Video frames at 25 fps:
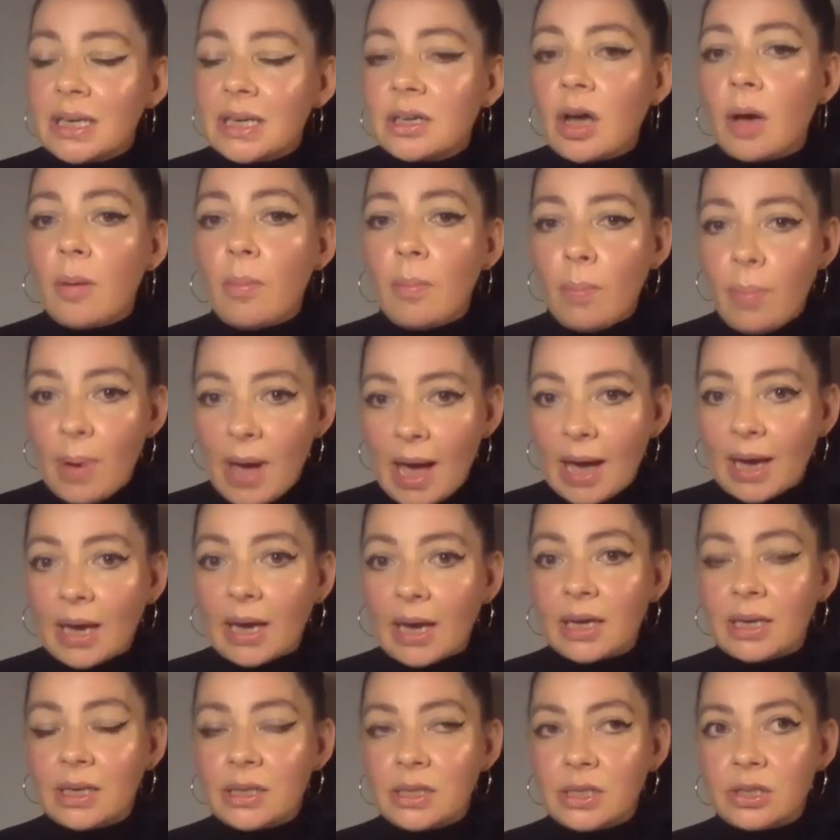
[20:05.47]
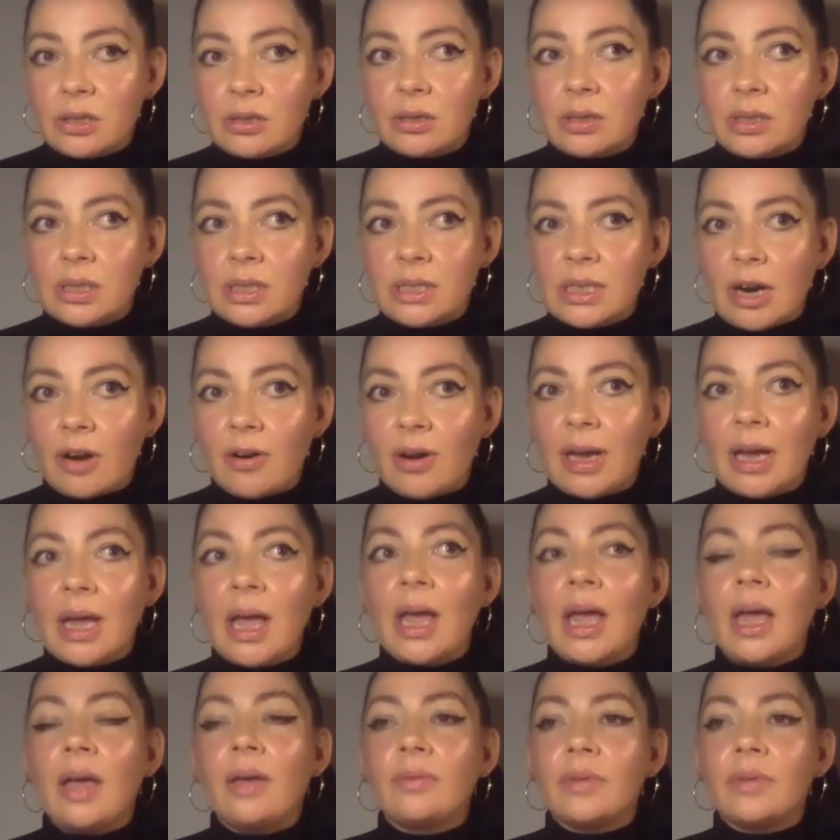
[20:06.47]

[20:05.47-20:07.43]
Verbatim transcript: come back to to Derry.